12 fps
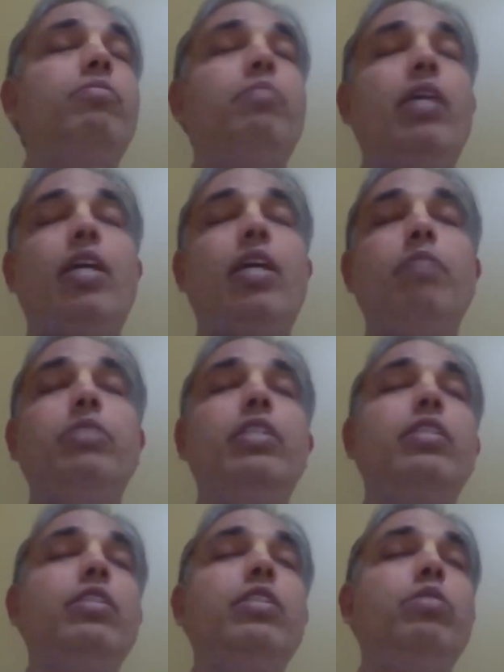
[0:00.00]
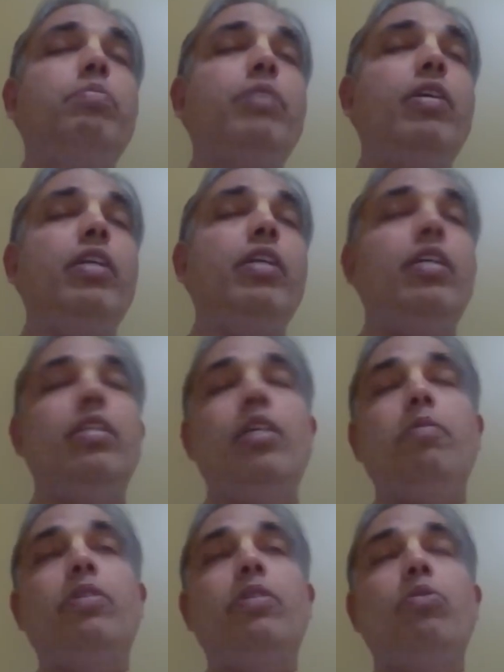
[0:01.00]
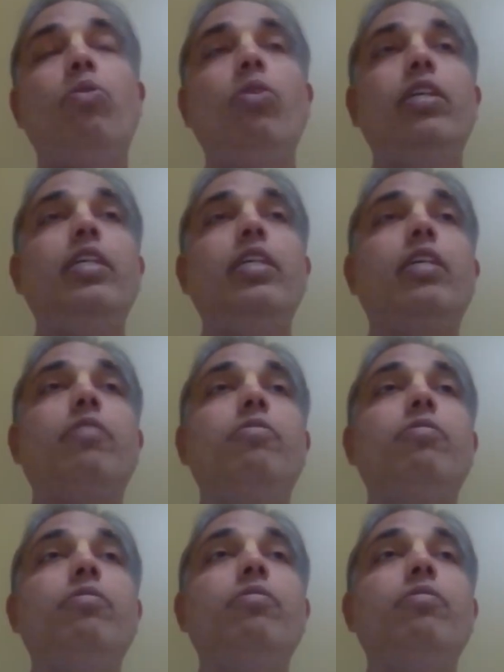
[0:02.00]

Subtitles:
Balaram Jayanti, you name it, whole year,